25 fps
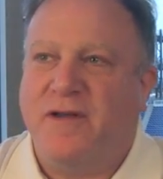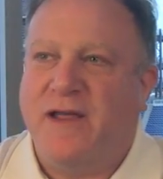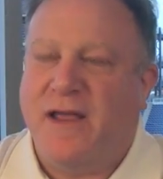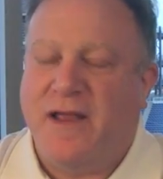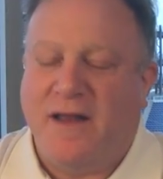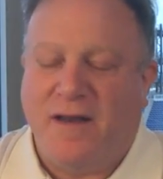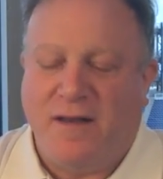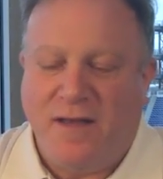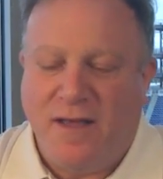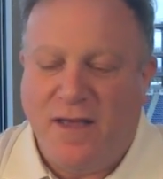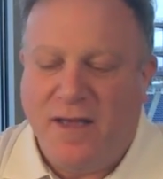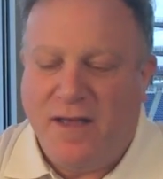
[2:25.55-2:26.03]

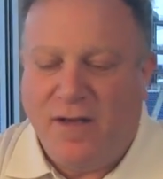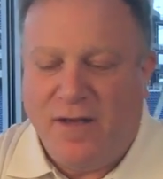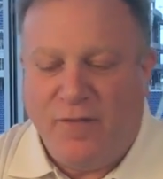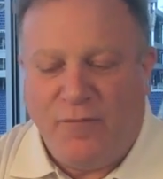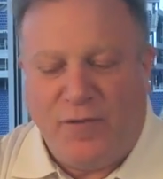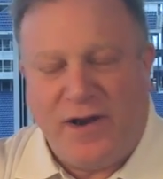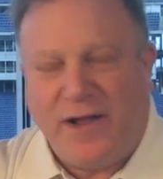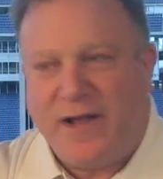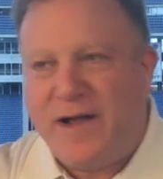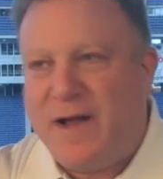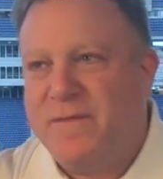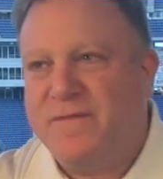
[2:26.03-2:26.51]
And
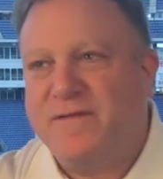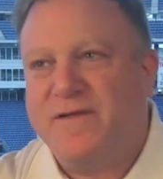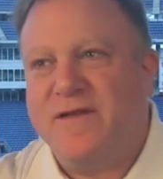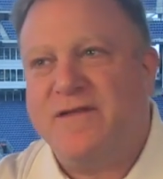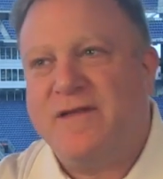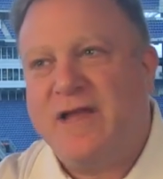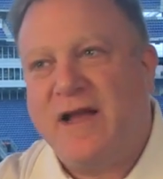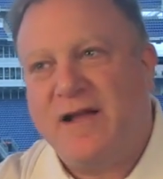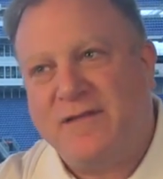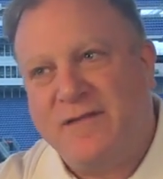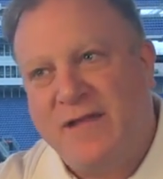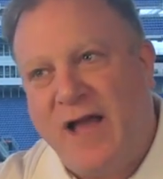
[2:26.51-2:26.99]
when it comes to
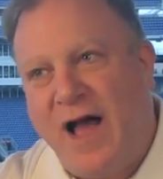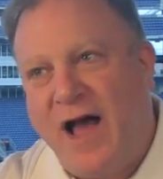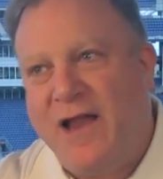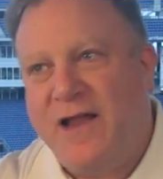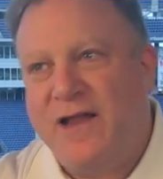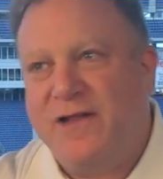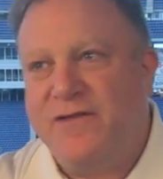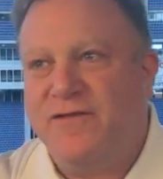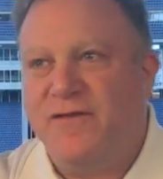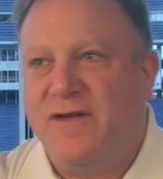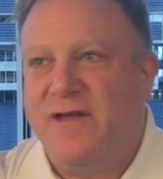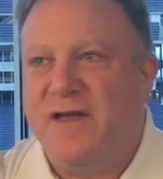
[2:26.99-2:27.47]

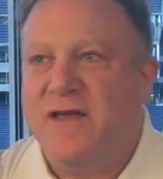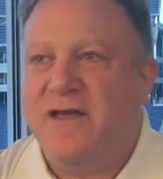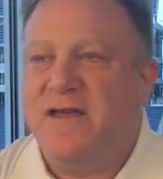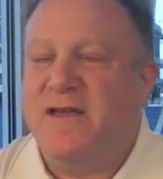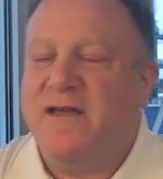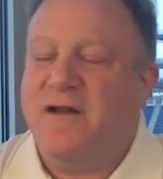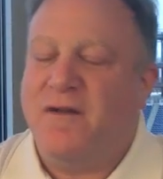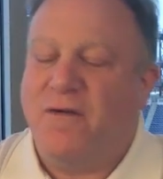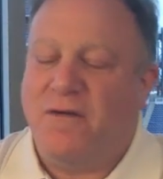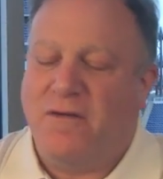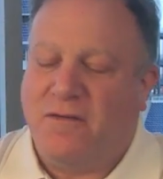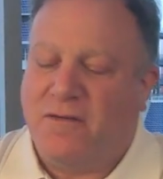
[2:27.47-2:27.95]

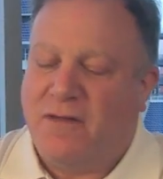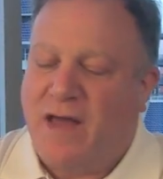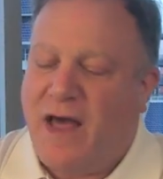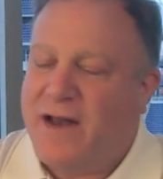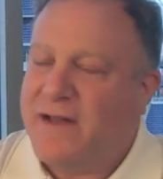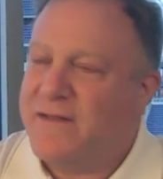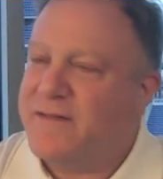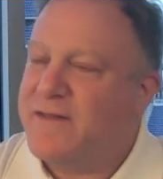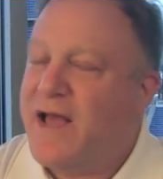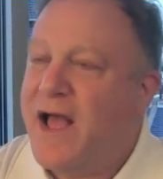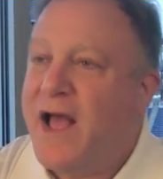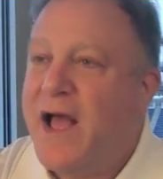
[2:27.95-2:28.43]
technology, a lot
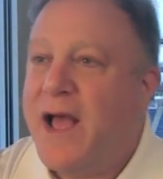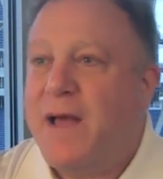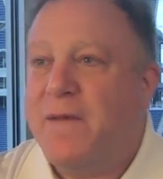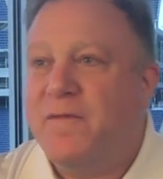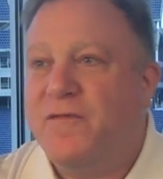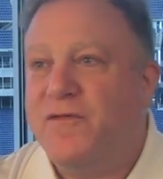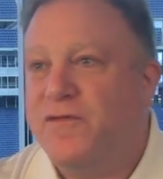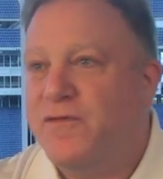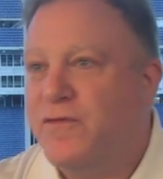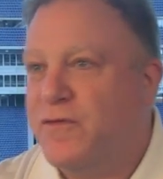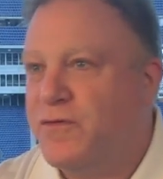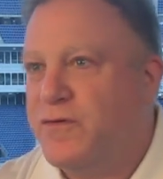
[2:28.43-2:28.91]
of
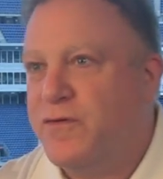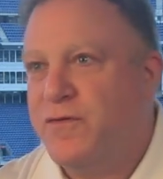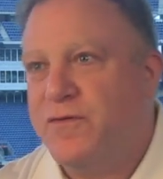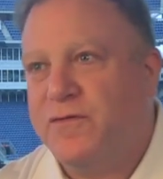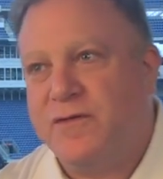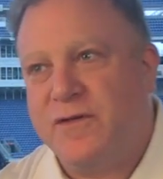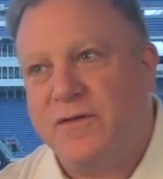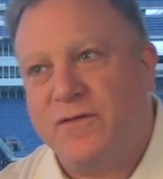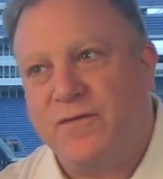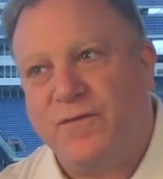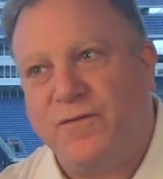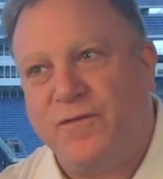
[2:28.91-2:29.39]
times you'll
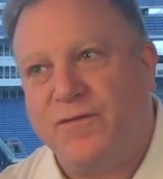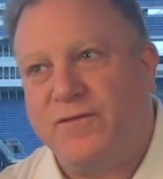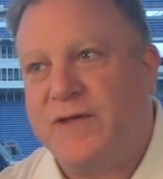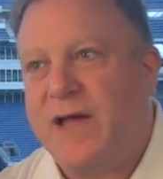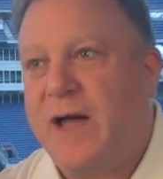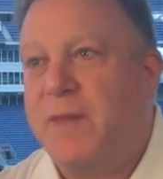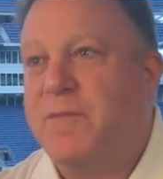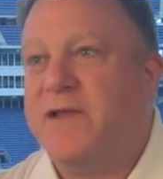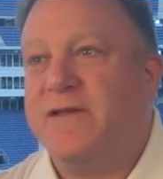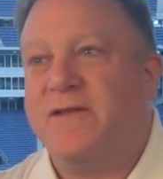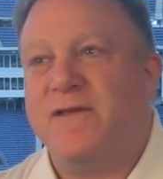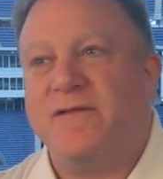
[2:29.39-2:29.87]
use it the first
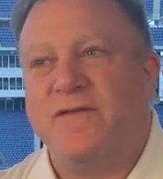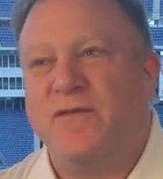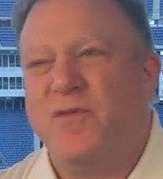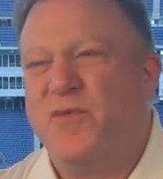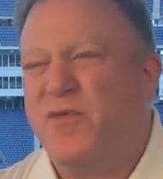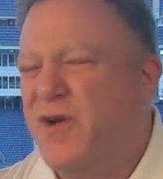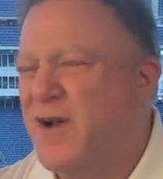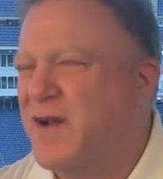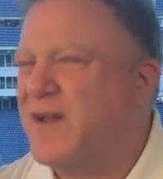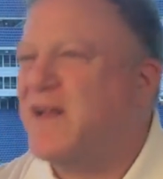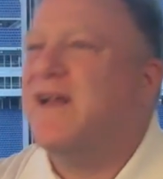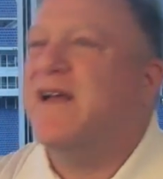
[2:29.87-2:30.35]
time, it doesn't
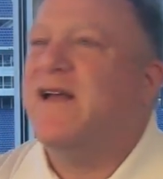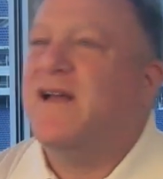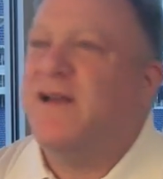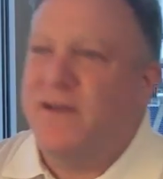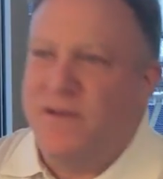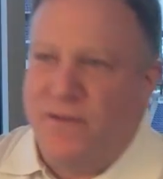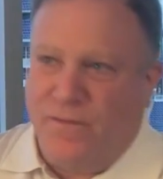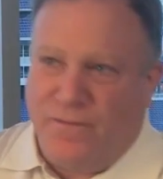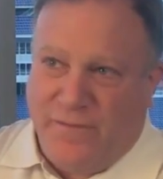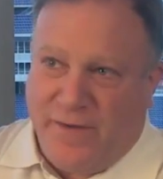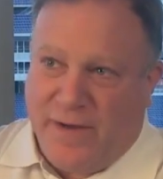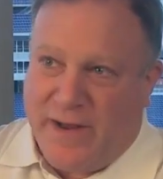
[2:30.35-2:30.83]
work,
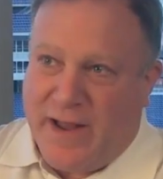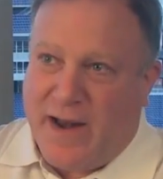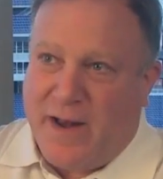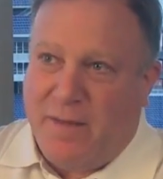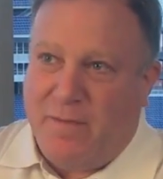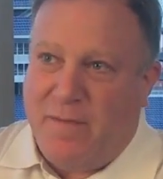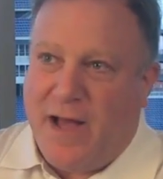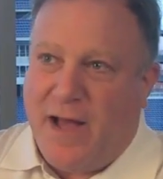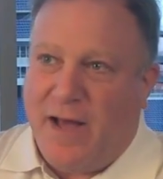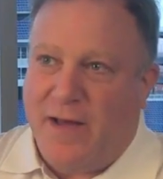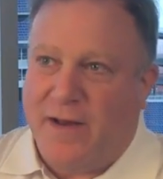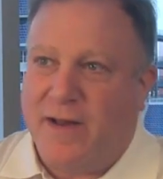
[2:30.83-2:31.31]
you'll forget
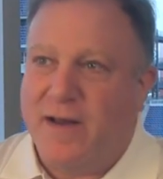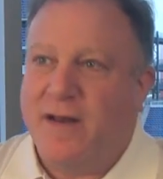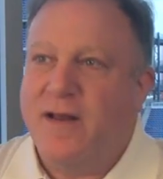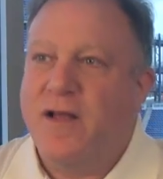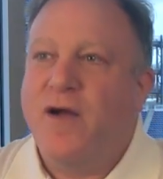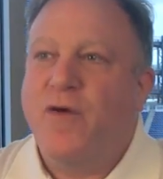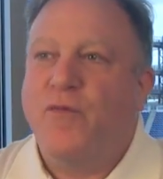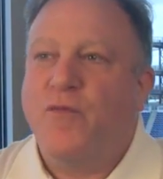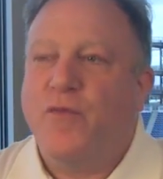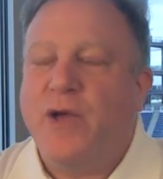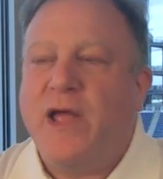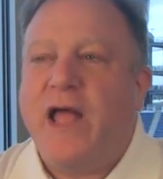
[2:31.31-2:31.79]
about it.
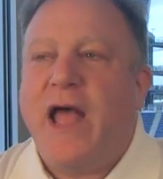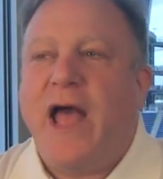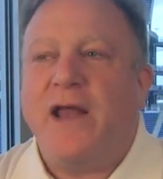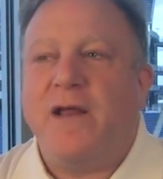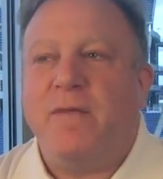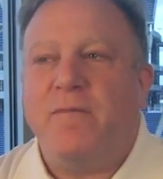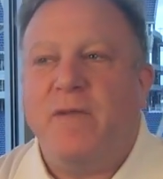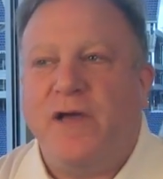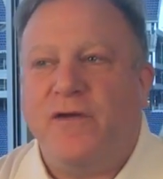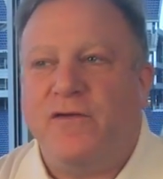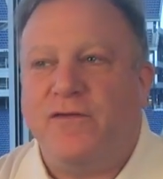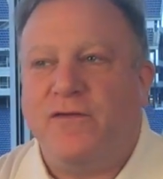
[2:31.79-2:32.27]
We had
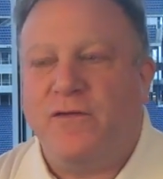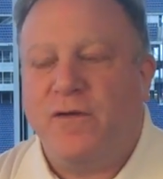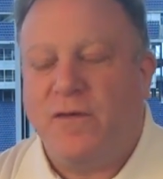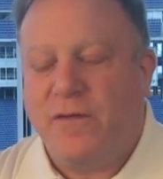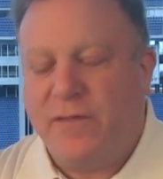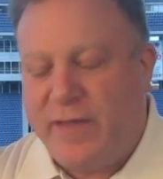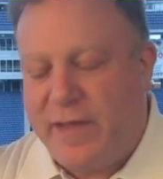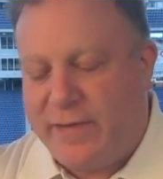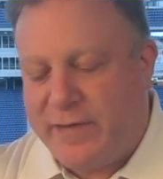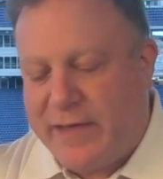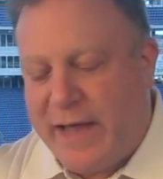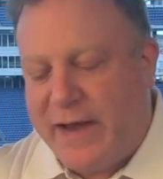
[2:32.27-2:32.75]
to make sure
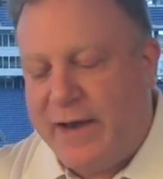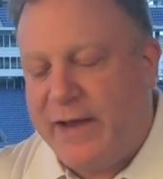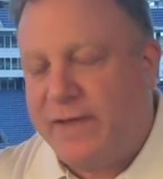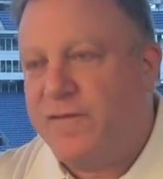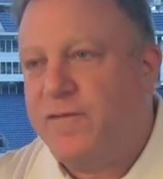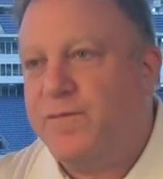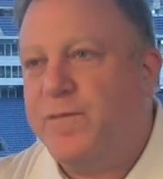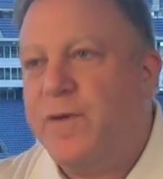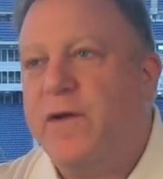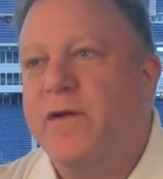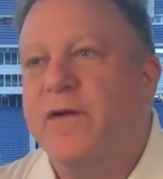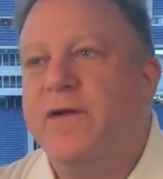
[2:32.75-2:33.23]
that that
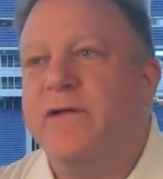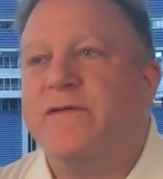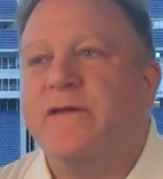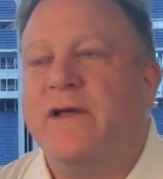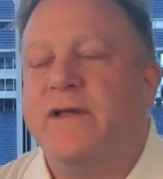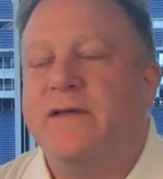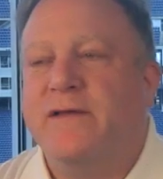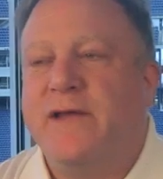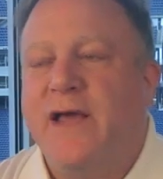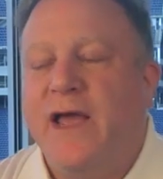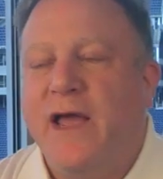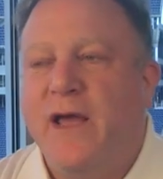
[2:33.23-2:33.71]
experience
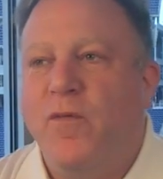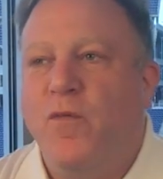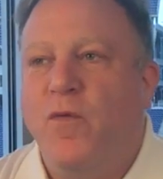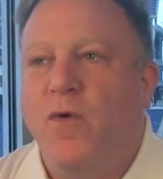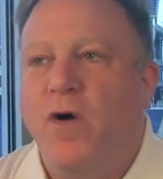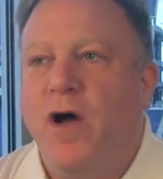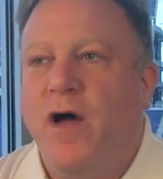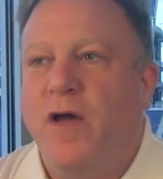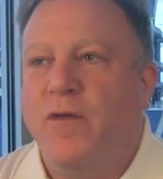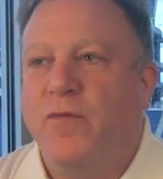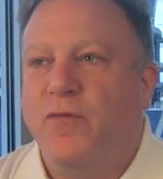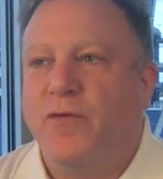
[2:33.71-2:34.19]
on day
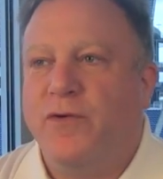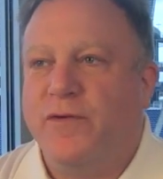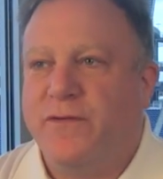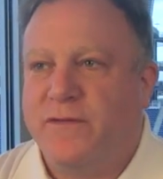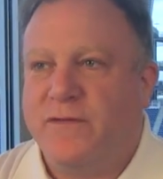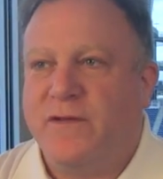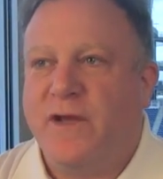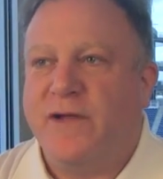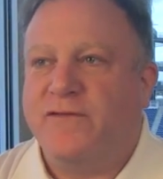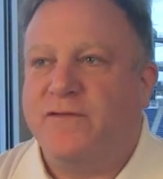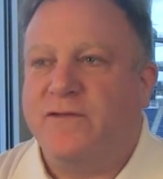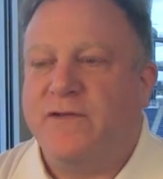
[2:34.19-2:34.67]
one was
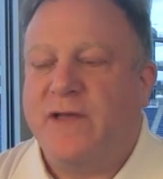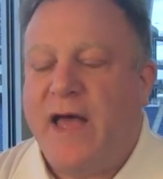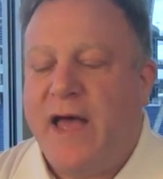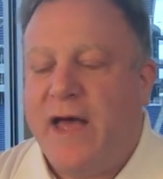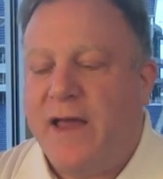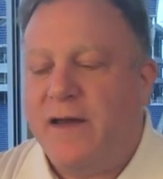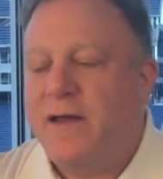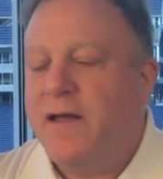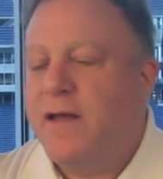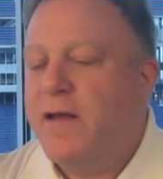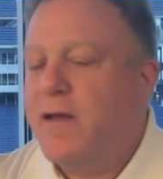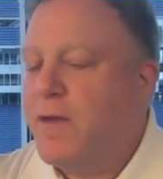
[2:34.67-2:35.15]
such
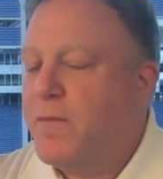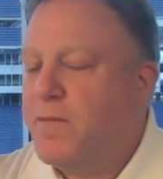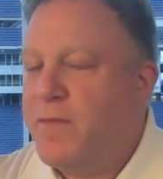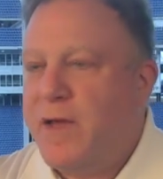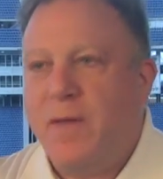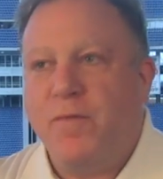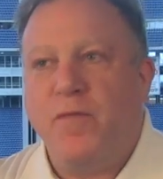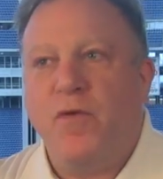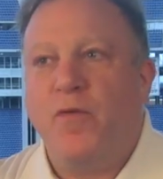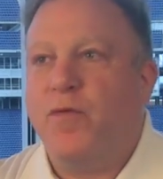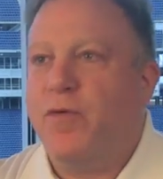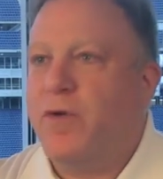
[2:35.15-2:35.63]
that
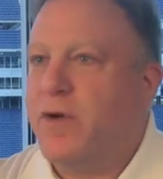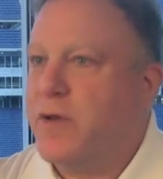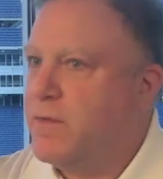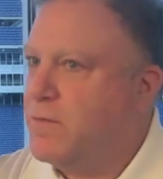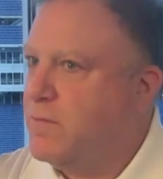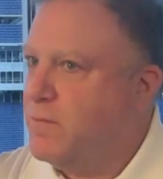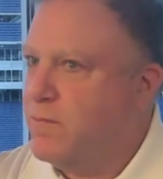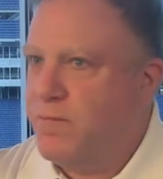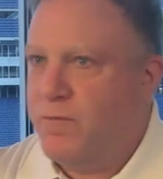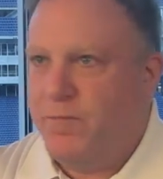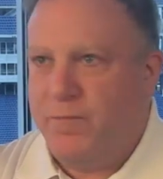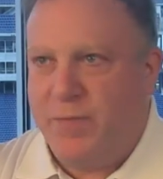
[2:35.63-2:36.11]
people would
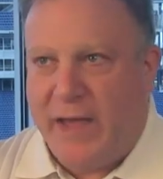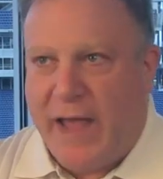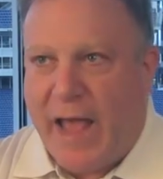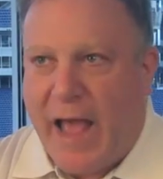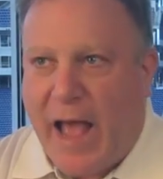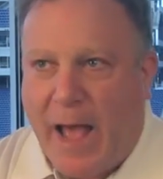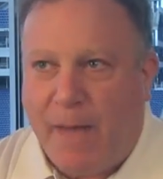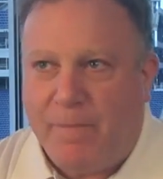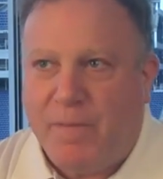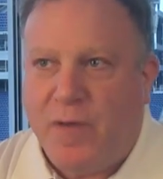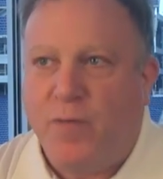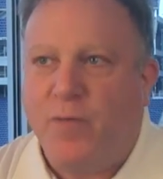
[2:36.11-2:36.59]
be
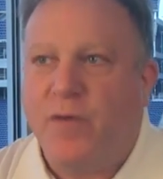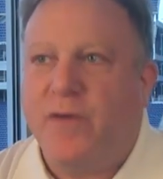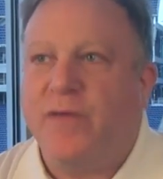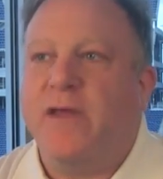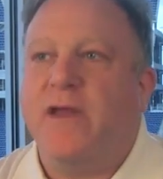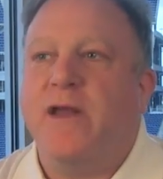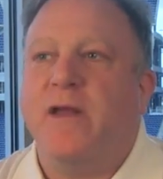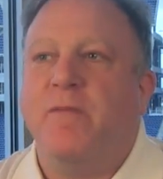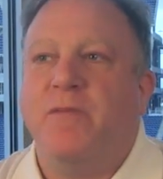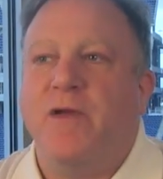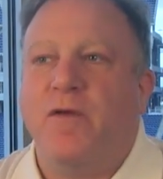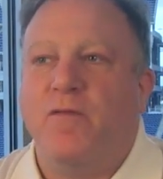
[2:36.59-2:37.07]
happy with
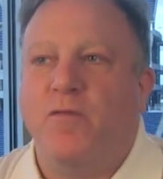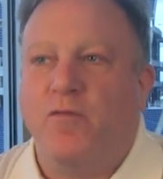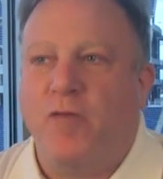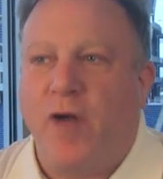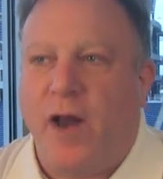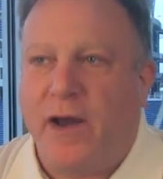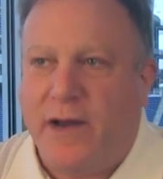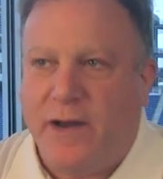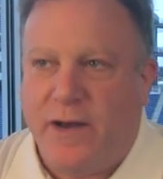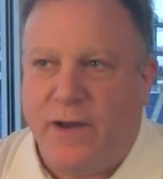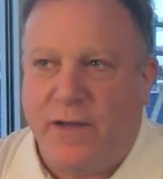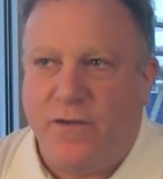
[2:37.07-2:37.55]
it and be
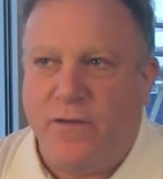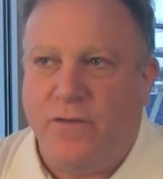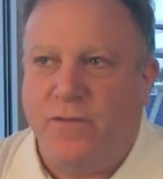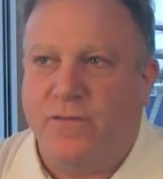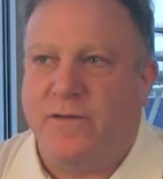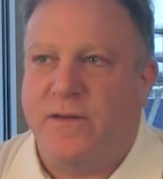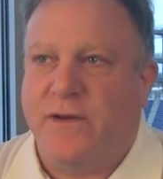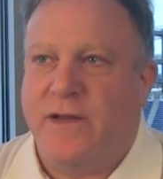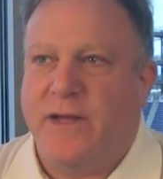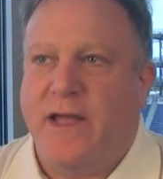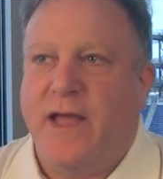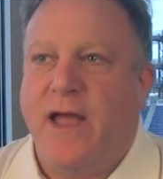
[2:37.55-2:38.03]
ready to
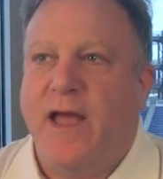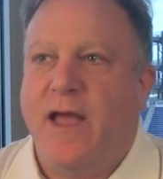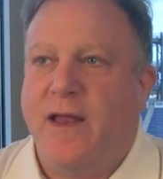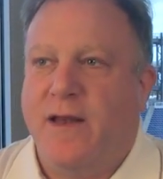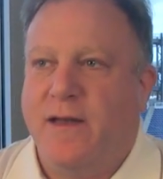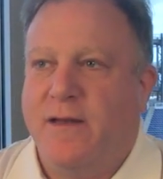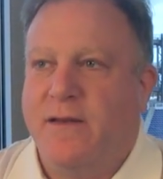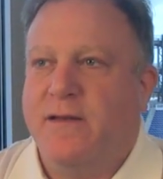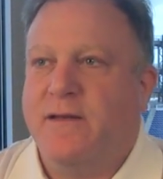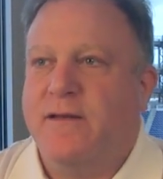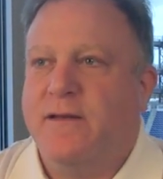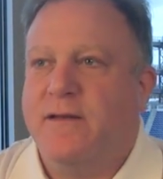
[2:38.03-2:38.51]
use it again.